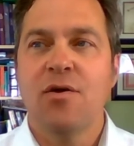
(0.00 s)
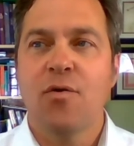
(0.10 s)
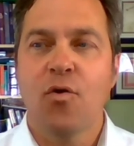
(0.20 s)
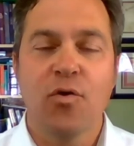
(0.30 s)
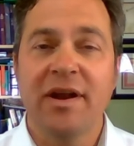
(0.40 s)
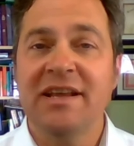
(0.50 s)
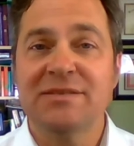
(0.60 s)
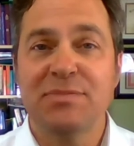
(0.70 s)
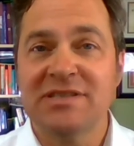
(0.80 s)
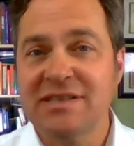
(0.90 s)
or any
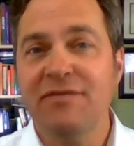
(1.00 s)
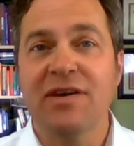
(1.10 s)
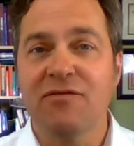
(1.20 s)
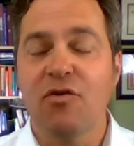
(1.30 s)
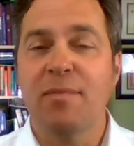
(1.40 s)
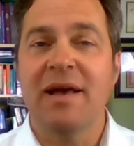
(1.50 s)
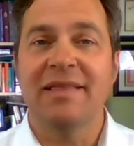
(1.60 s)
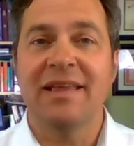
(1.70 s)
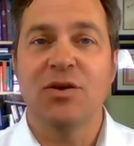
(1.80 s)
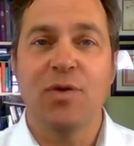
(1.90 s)
specific format
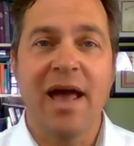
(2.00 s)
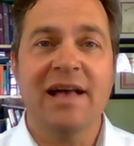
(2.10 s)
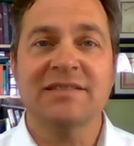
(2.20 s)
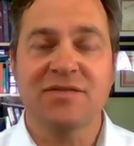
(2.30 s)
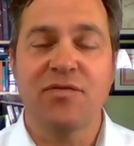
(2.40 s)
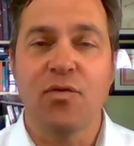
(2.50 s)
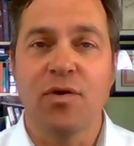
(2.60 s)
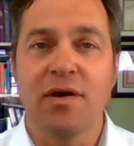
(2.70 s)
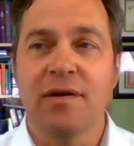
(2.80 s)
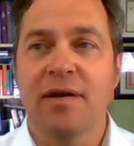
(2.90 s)
that you ask
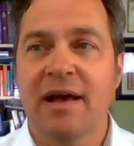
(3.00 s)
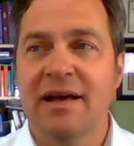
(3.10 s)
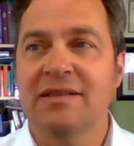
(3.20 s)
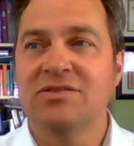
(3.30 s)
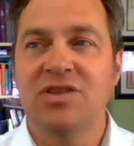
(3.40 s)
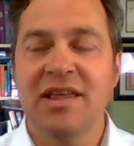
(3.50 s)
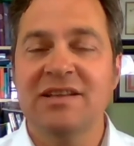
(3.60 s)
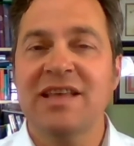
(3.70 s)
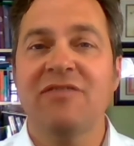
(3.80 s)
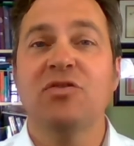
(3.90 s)
for. They just
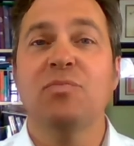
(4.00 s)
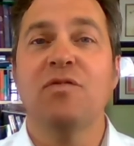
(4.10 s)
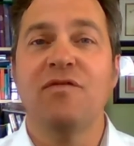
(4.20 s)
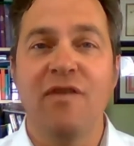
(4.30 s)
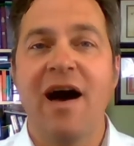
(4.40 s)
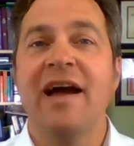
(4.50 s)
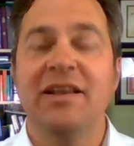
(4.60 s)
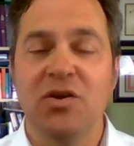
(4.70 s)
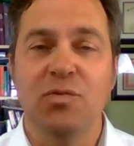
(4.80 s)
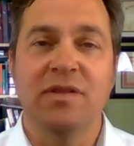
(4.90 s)
have to provide
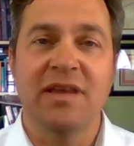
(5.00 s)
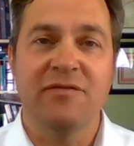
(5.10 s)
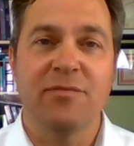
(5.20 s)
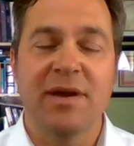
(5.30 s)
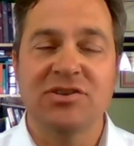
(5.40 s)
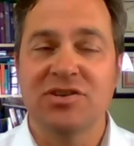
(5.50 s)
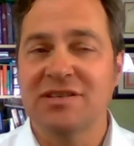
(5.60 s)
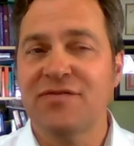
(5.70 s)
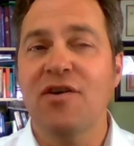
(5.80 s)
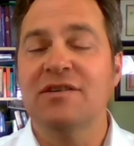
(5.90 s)
you with the information, as
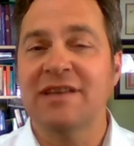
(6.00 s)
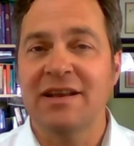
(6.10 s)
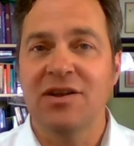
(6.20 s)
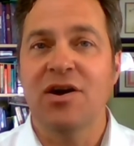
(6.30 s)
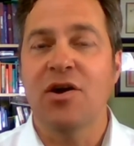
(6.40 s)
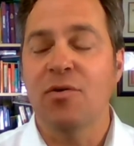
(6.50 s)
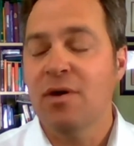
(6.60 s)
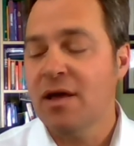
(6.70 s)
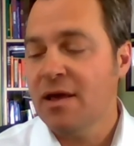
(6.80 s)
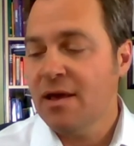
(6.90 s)
far as I know.
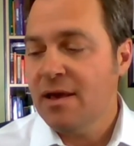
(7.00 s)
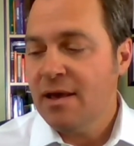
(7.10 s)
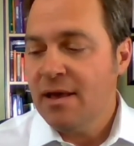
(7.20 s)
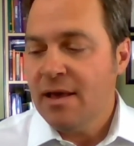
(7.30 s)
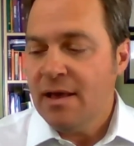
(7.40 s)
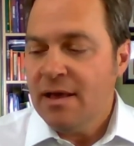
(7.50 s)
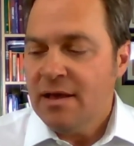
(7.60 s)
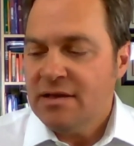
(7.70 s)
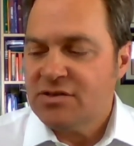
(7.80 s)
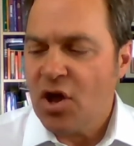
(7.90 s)

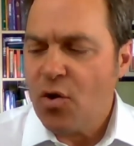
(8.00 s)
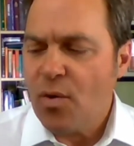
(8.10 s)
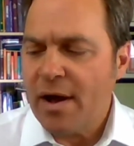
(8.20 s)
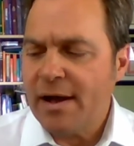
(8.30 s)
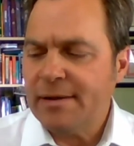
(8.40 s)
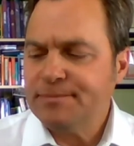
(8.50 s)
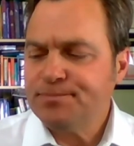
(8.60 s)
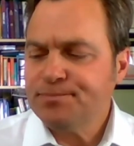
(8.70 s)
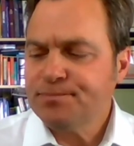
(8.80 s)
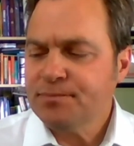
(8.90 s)
So
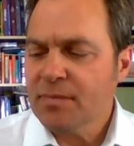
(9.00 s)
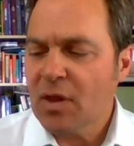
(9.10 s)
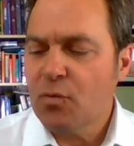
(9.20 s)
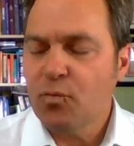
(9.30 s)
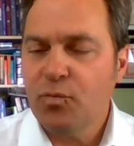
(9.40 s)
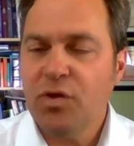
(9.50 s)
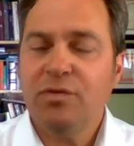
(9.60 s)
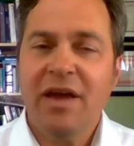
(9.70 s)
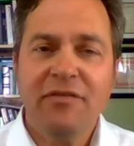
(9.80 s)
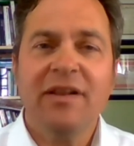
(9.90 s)
you
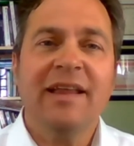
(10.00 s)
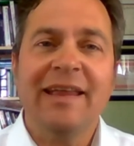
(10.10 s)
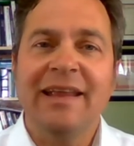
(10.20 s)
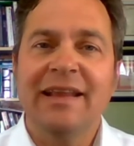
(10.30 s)
definitely